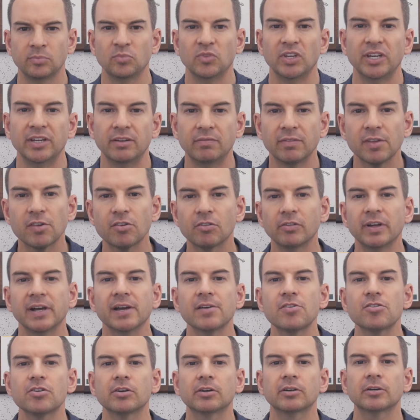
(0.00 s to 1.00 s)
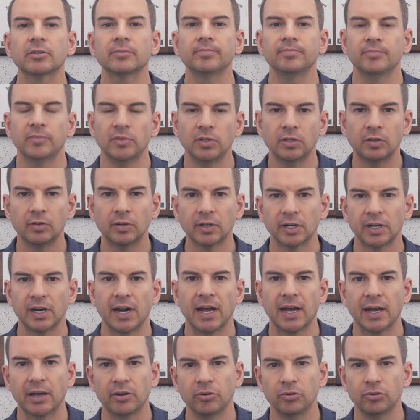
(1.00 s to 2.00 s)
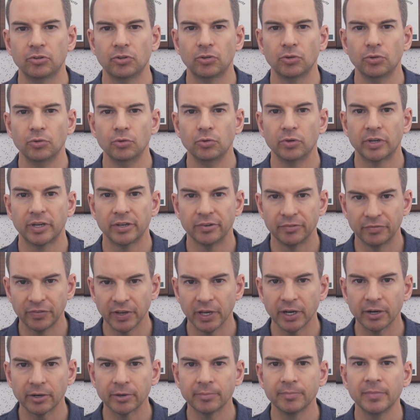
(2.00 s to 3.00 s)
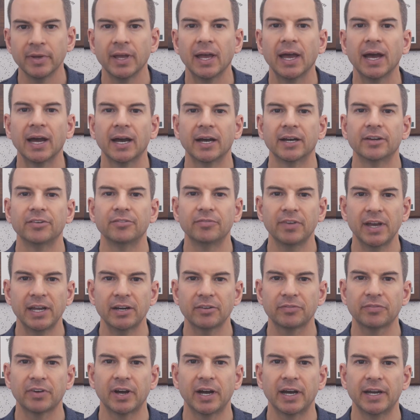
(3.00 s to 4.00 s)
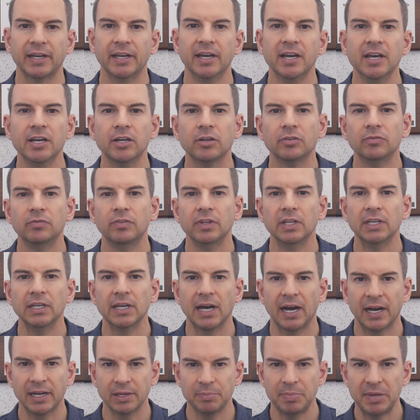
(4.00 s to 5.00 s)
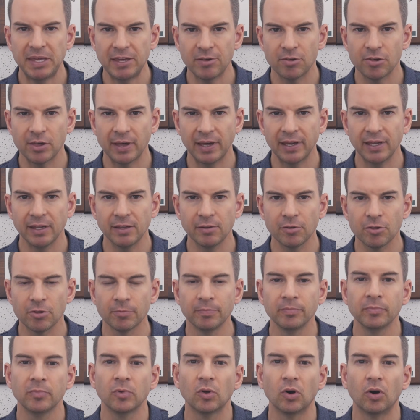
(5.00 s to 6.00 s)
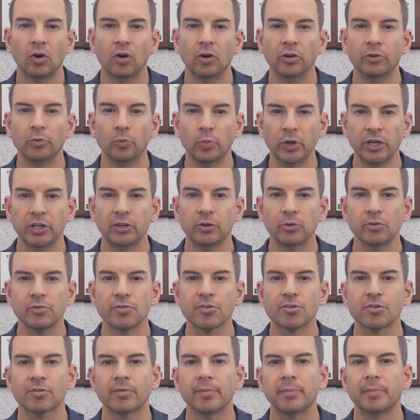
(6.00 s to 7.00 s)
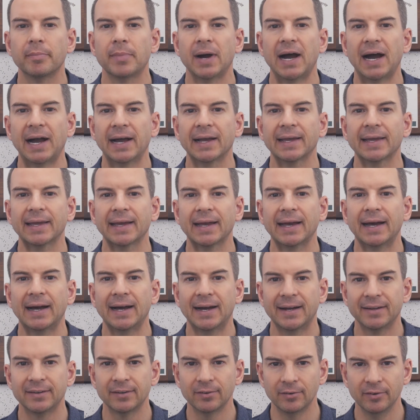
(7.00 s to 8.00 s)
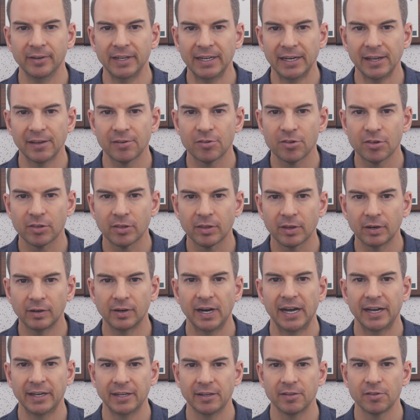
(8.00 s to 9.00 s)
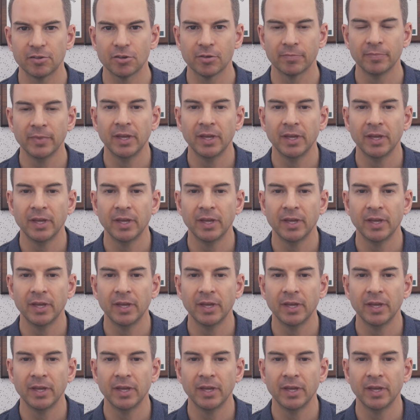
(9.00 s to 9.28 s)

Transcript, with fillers: In this lecture, you'll learn how to configure and verify the IP settings on Windows, Mac, and Linux clients.